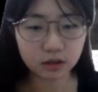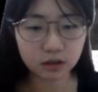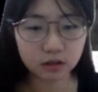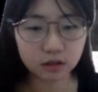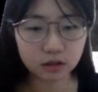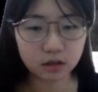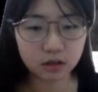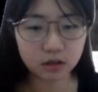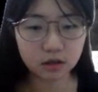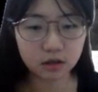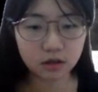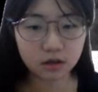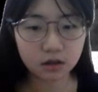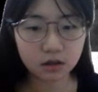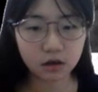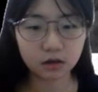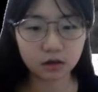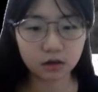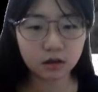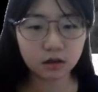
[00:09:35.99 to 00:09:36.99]
there are
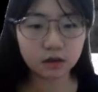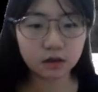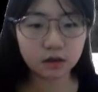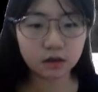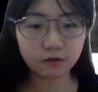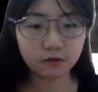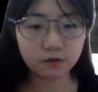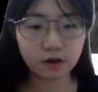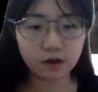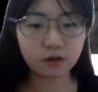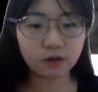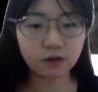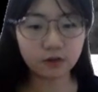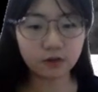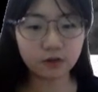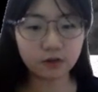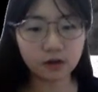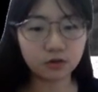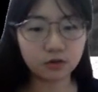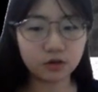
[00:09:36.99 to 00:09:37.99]

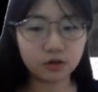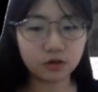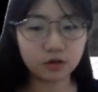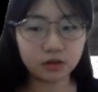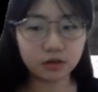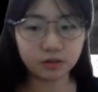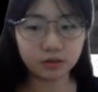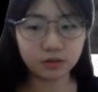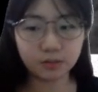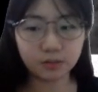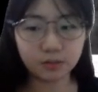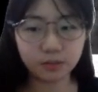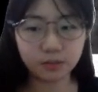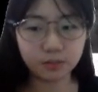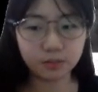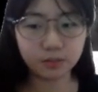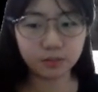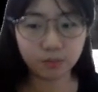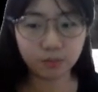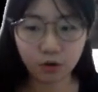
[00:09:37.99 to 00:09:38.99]
very
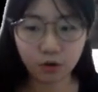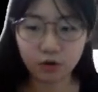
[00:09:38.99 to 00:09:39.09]
more